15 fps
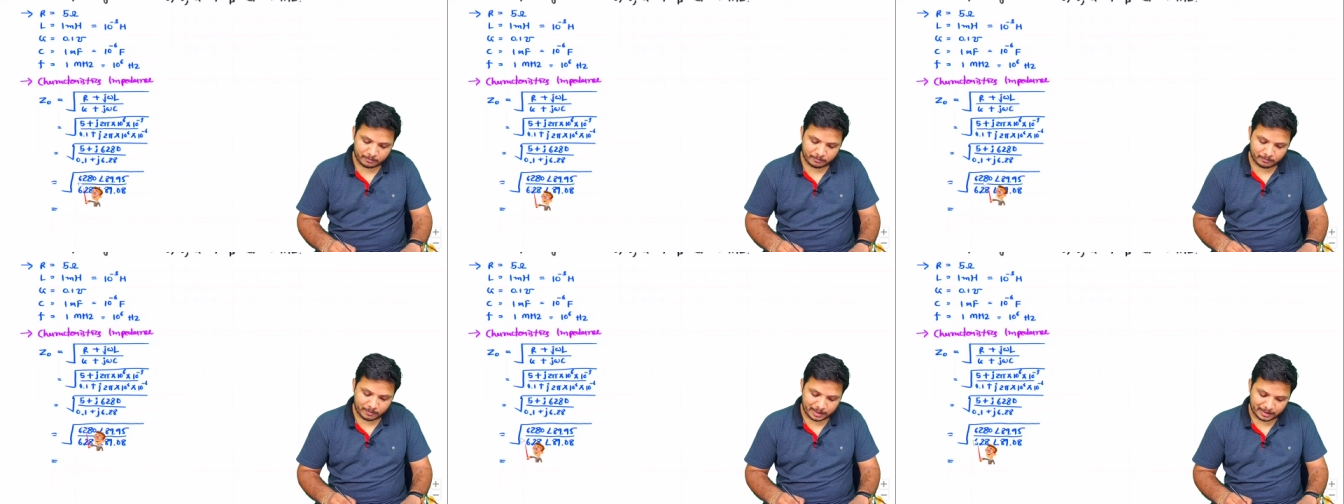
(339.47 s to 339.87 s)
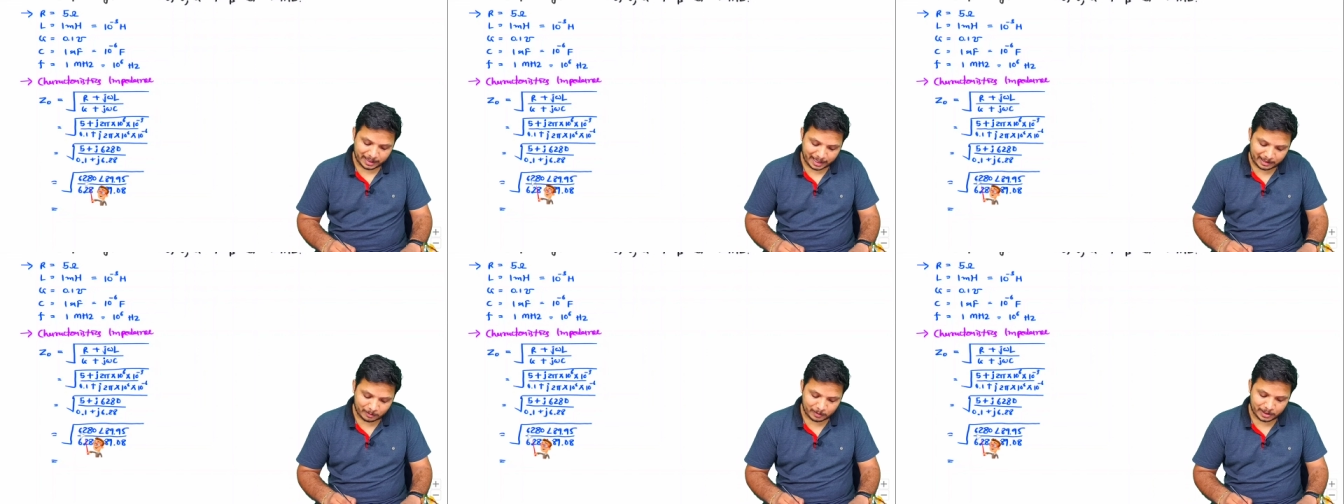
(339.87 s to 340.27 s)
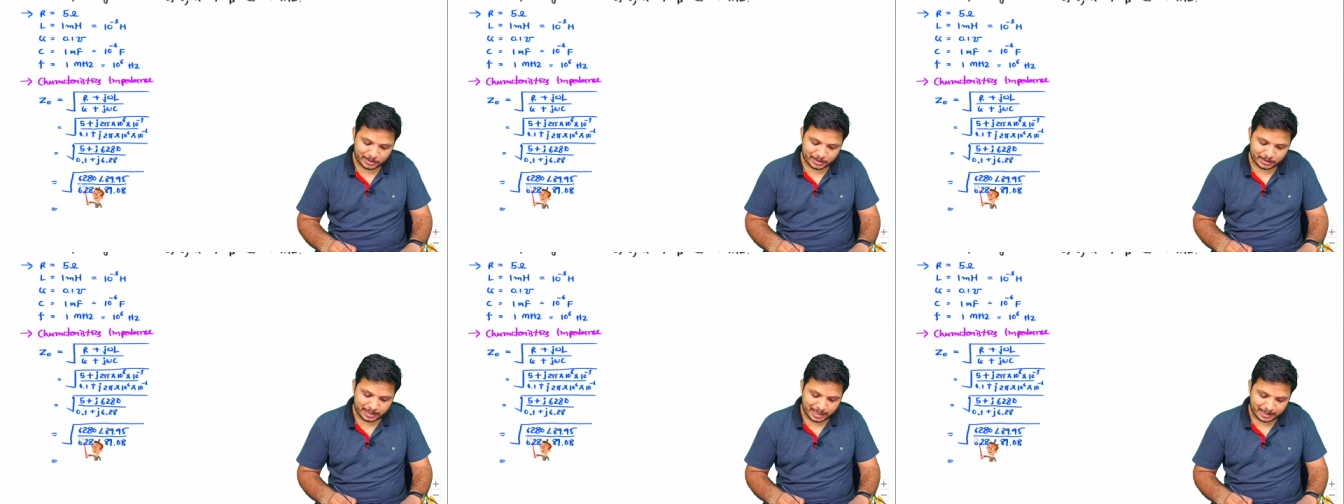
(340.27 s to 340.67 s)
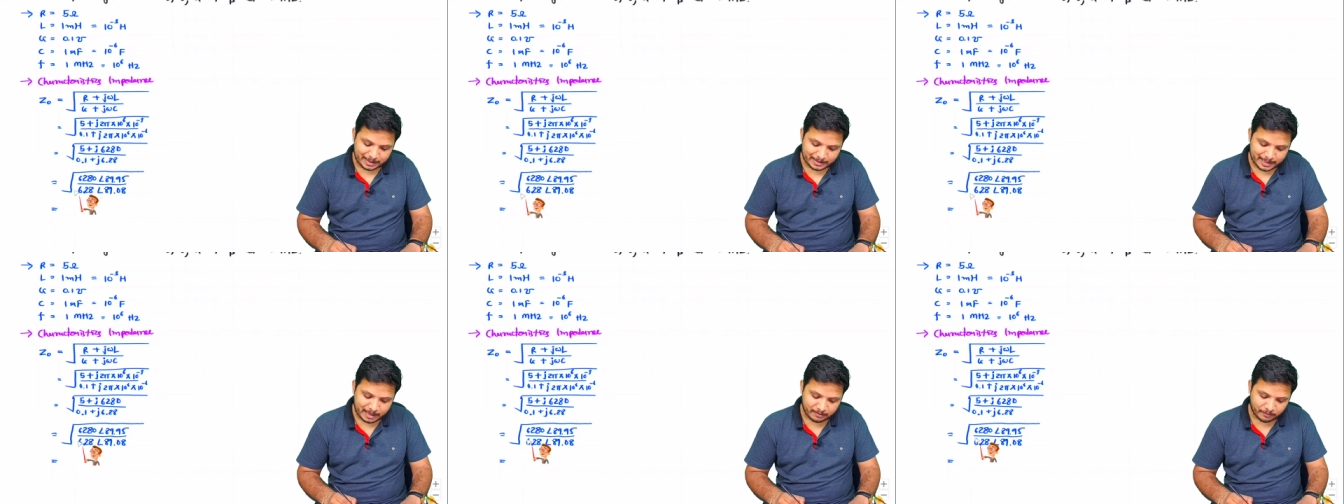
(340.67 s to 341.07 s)
One calculation, that
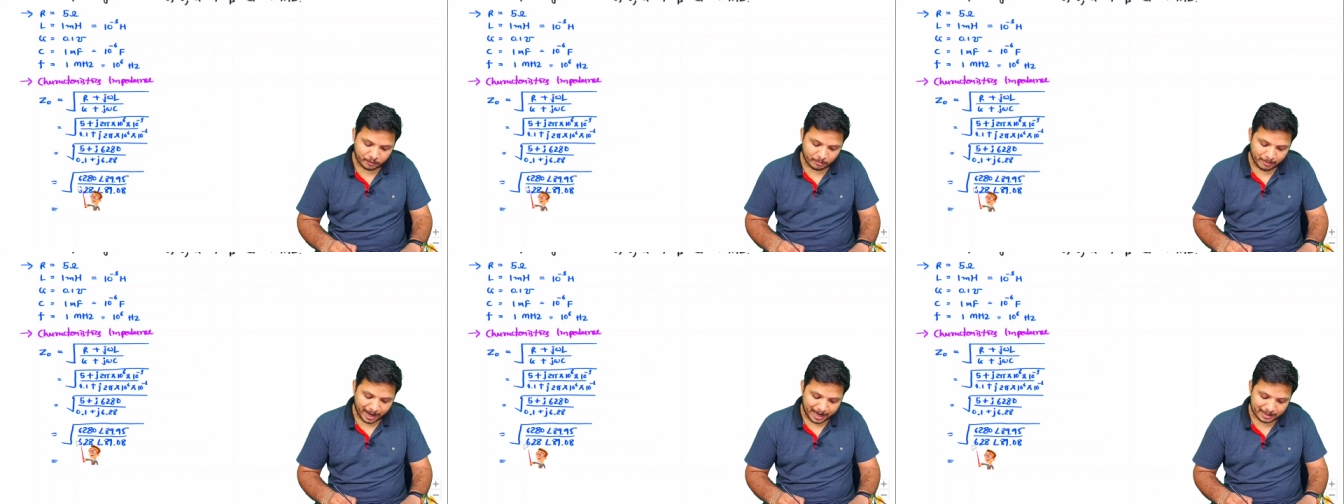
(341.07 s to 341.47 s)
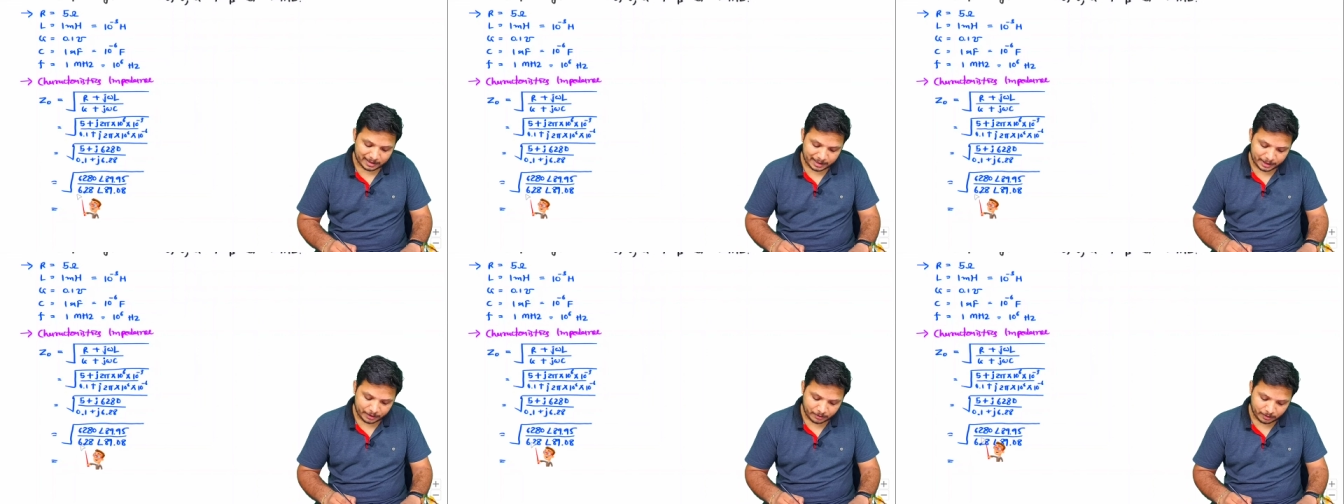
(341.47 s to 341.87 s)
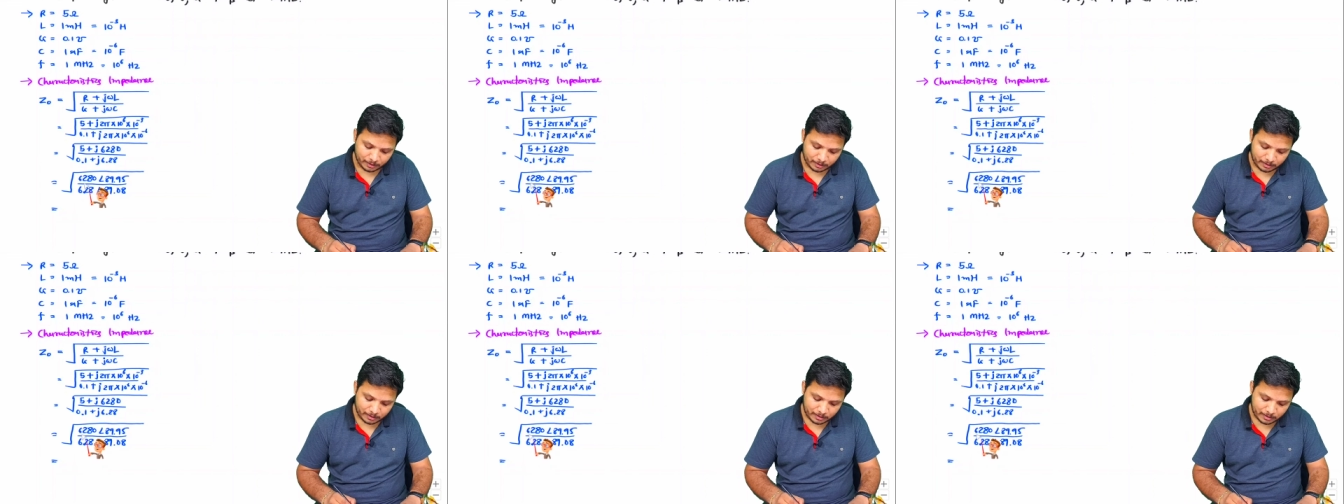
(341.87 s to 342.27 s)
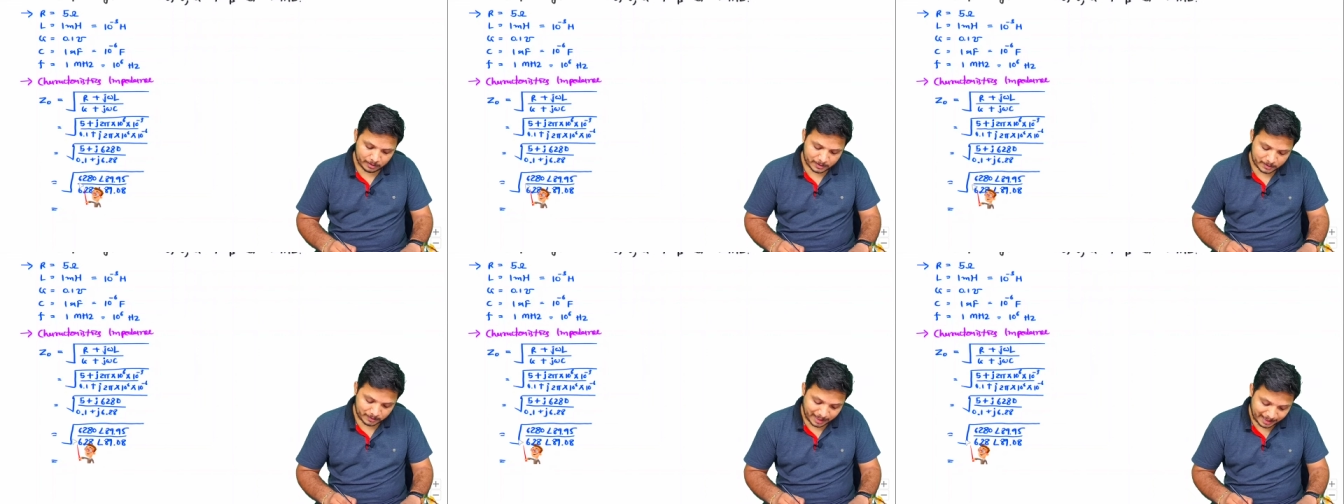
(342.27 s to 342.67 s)
is there for magnitude.
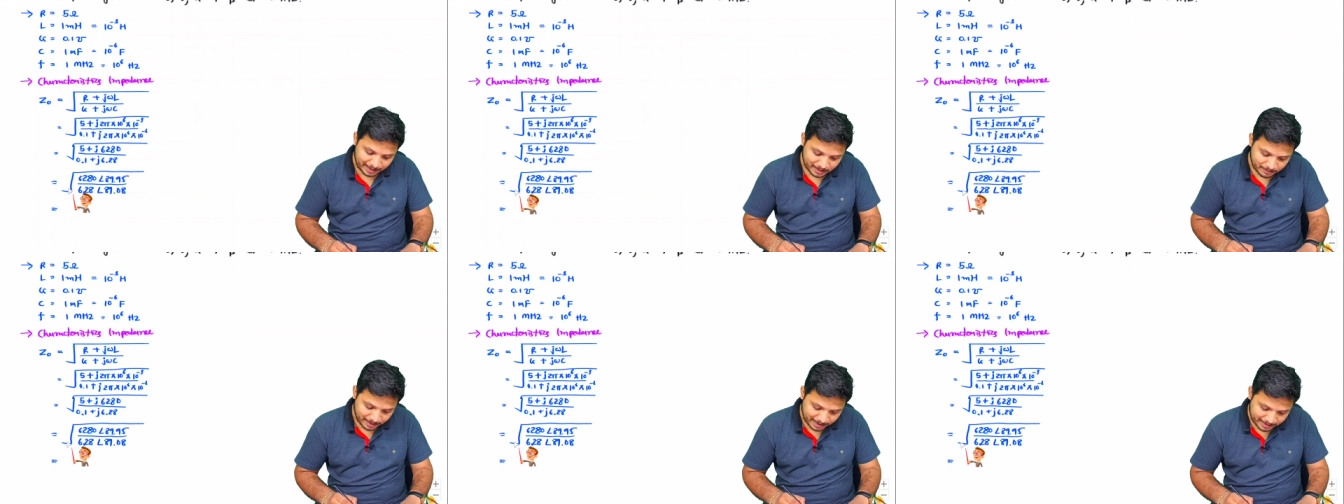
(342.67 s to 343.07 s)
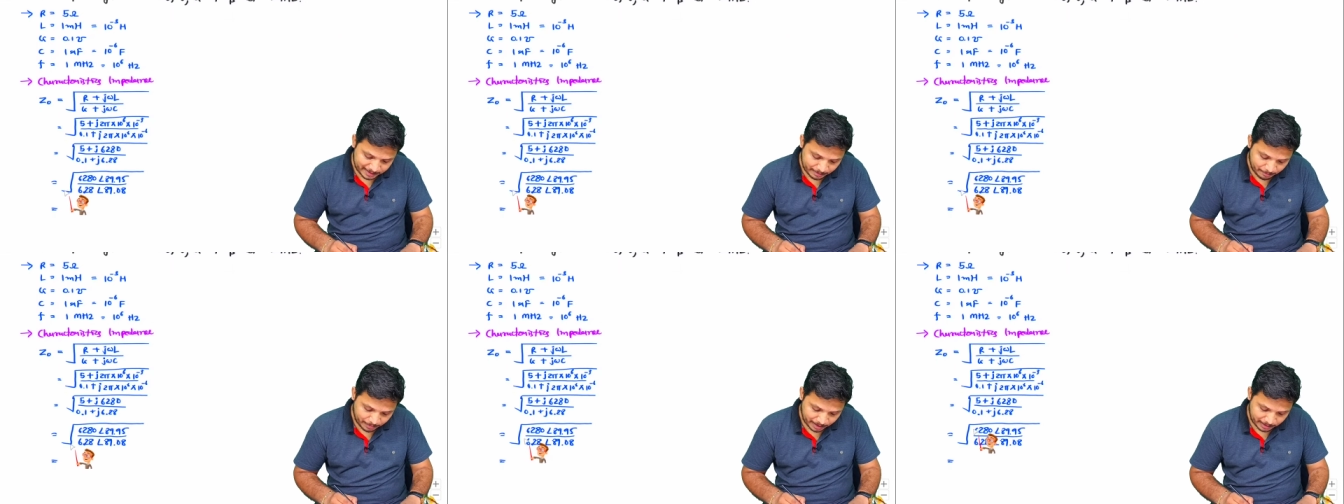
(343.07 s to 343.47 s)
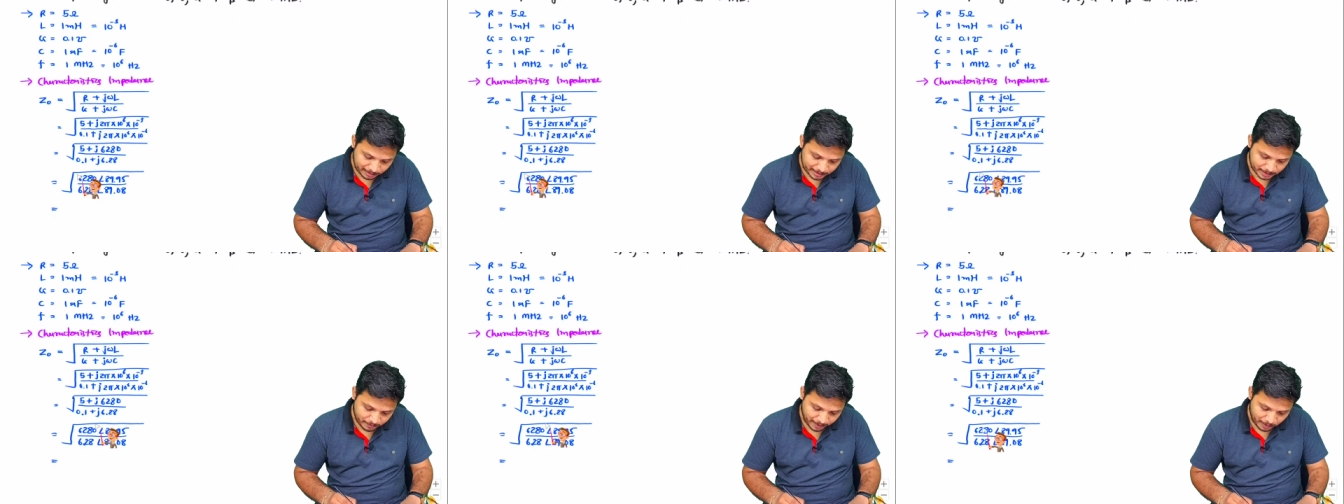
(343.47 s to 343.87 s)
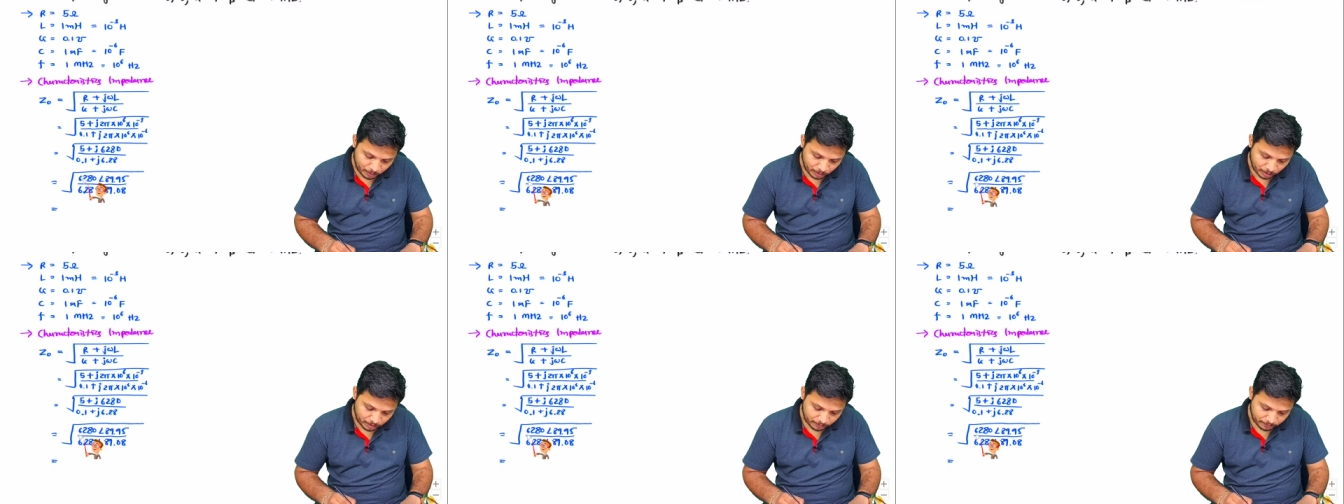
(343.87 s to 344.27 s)
So that is very simple. Square
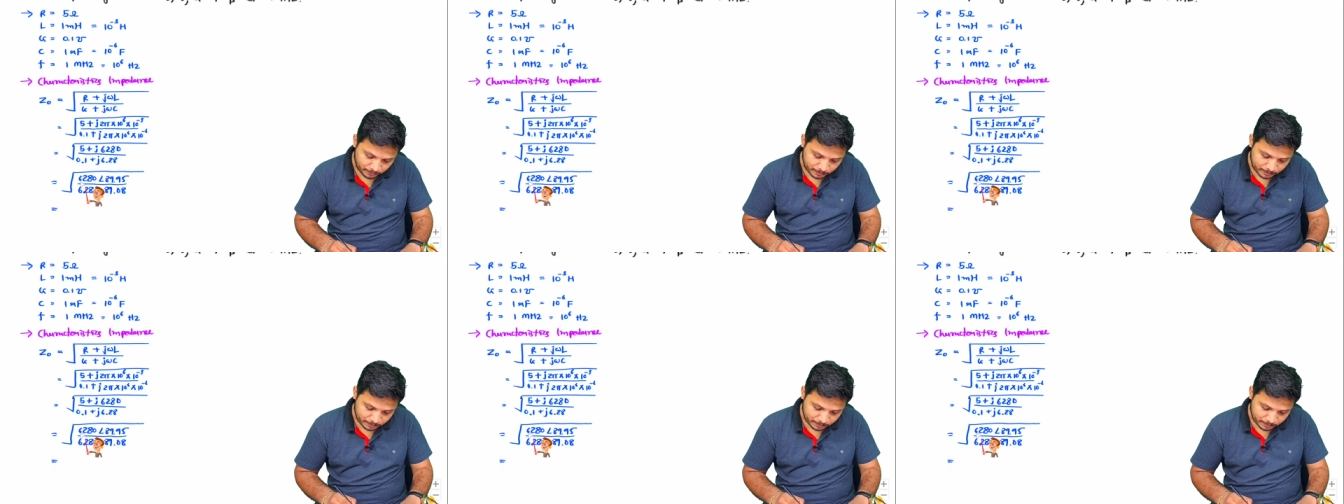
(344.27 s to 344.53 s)
root of